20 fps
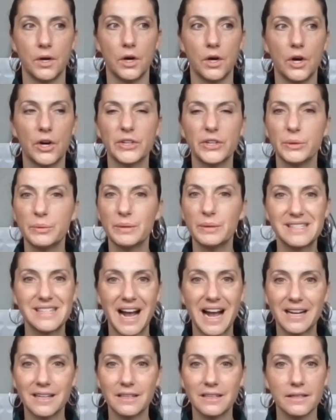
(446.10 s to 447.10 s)
are you
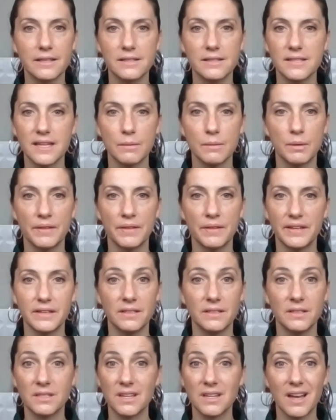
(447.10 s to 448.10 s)
exactly the same on the
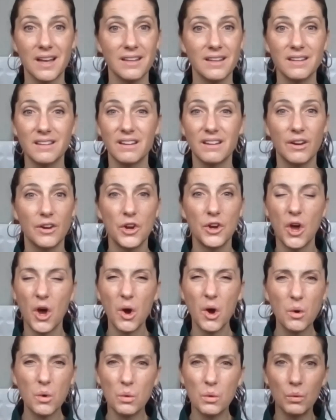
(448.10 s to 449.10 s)
inside?
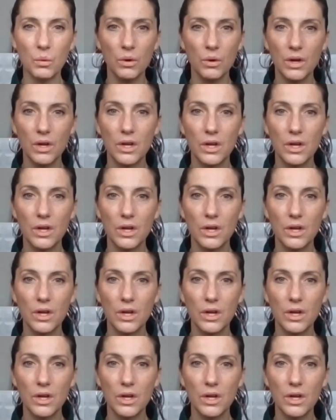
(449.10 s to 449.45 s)
No.